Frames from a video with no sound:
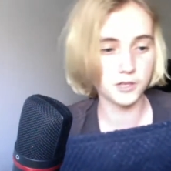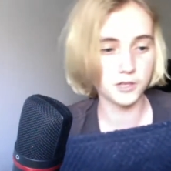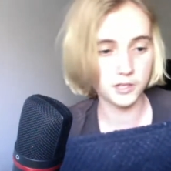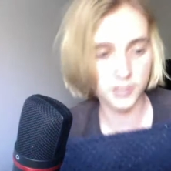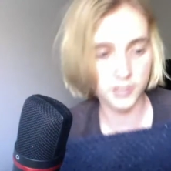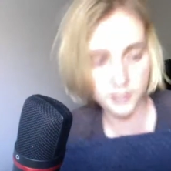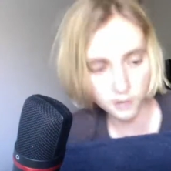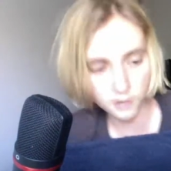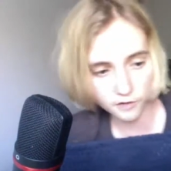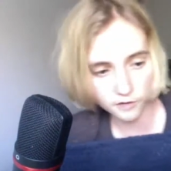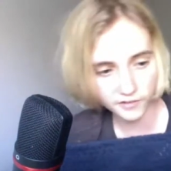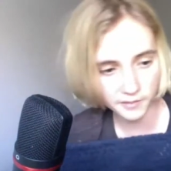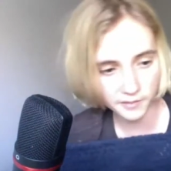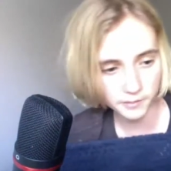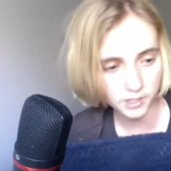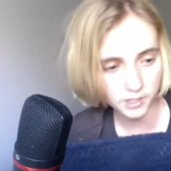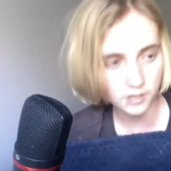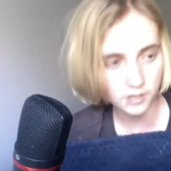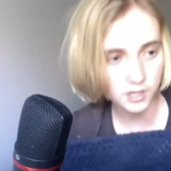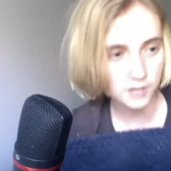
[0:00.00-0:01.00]
in November,
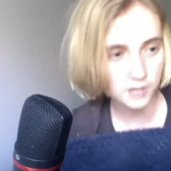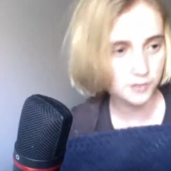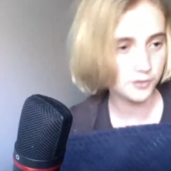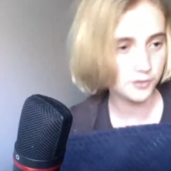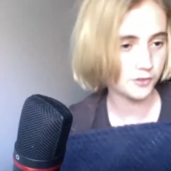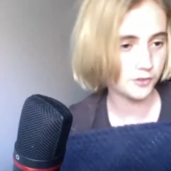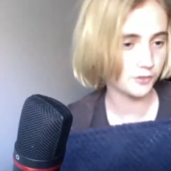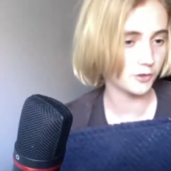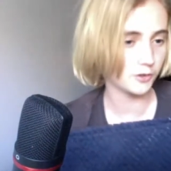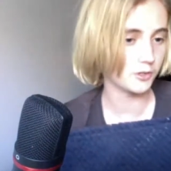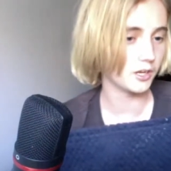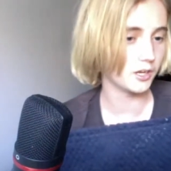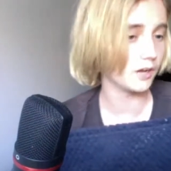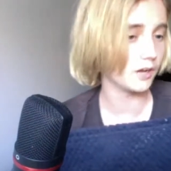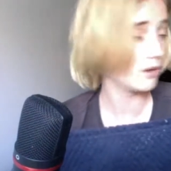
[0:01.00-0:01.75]
guys. So yeah.